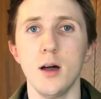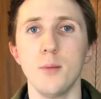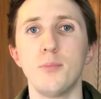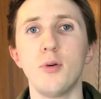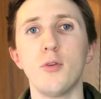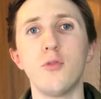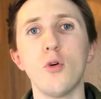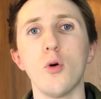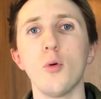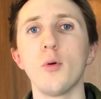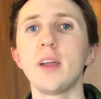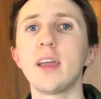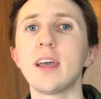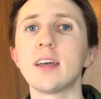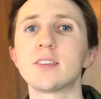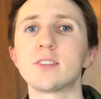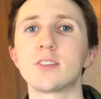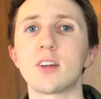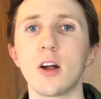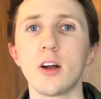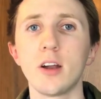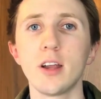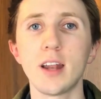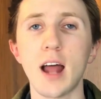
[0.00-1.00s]
Before we get
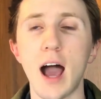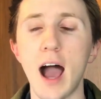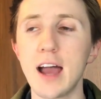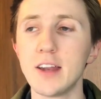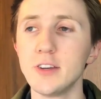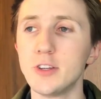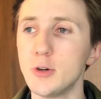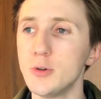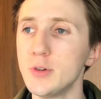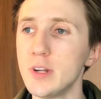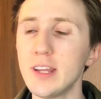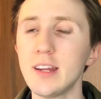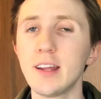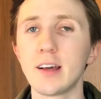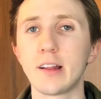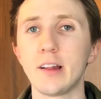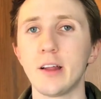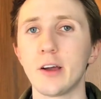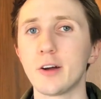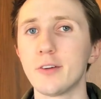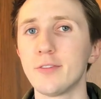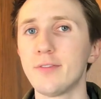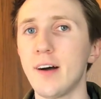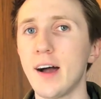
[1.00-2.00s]
started, I do need to
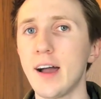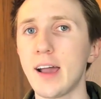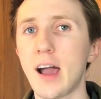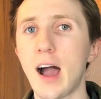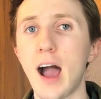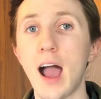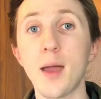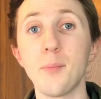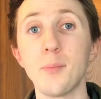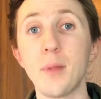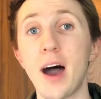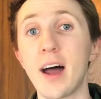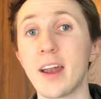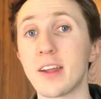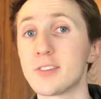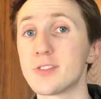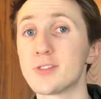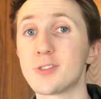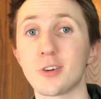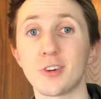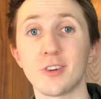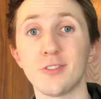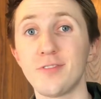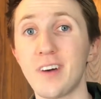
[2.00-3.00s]
clarify, I'm not a
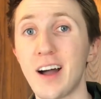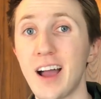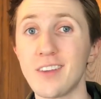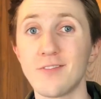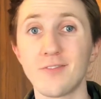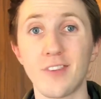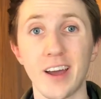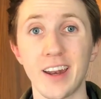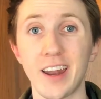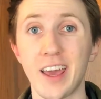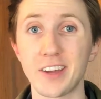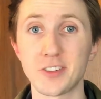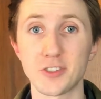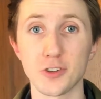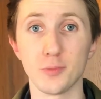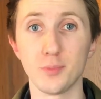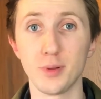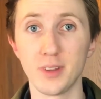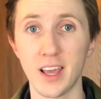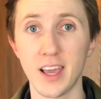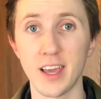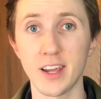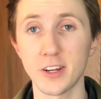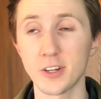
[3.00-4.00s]
certified financial
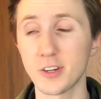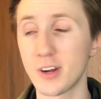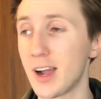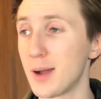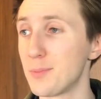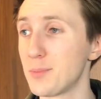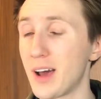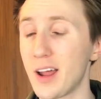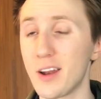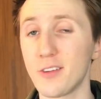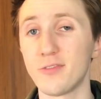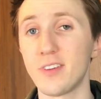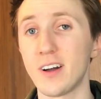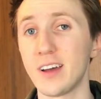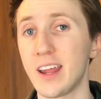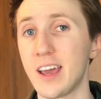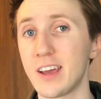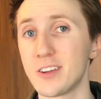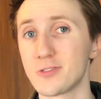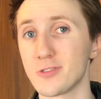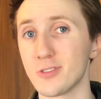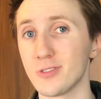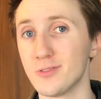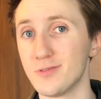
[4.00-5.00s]
planner. I'm not a
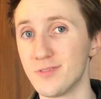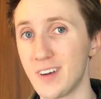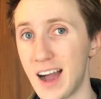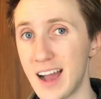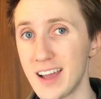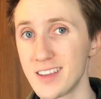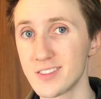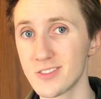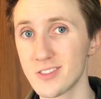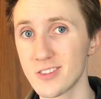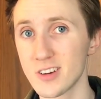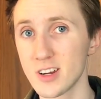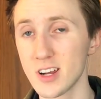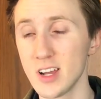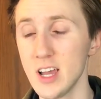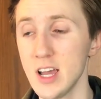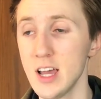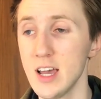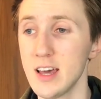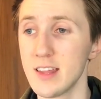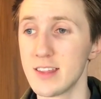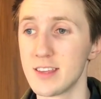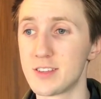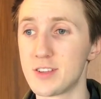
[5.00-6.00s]
financial advisor.
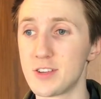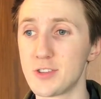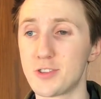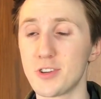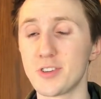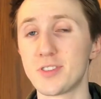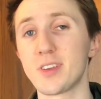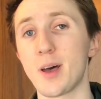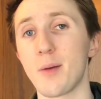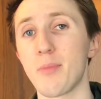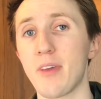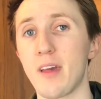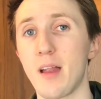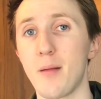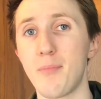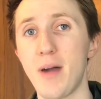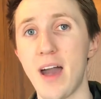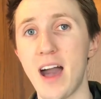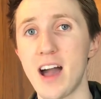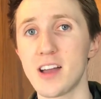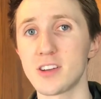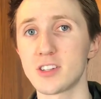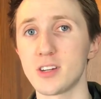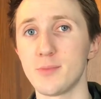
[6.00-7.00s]
This is just something I'm
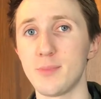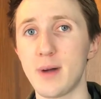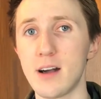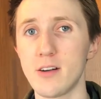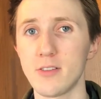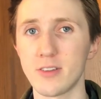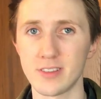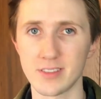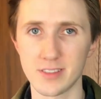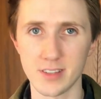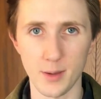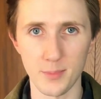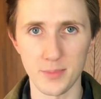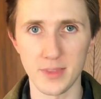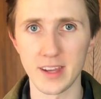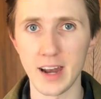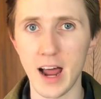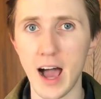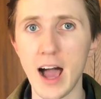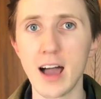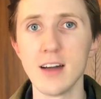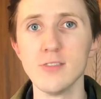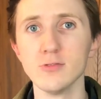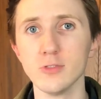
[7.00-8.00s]
passionate about and something
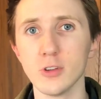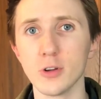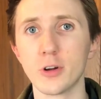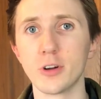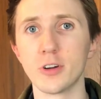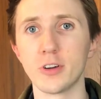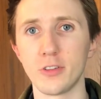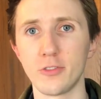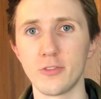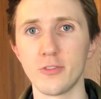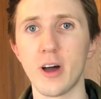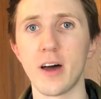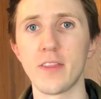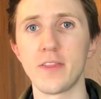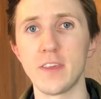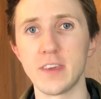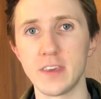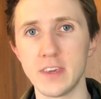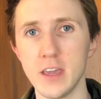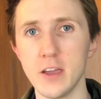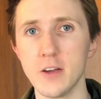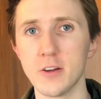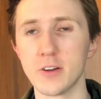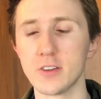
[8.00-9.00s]
I've learned throughout
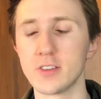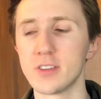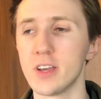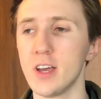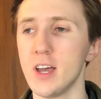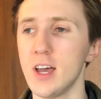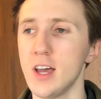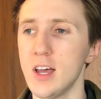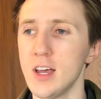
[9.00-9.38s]
the years.